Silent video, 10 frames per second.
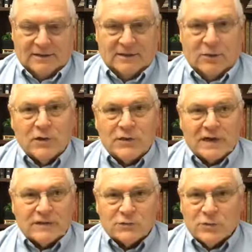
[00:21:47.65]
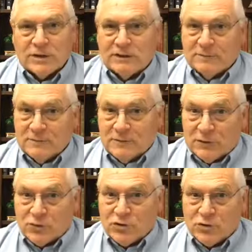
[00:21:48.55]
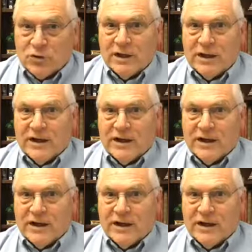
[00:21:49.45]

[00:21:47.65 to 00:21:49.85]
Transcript: the only thing that's really crucial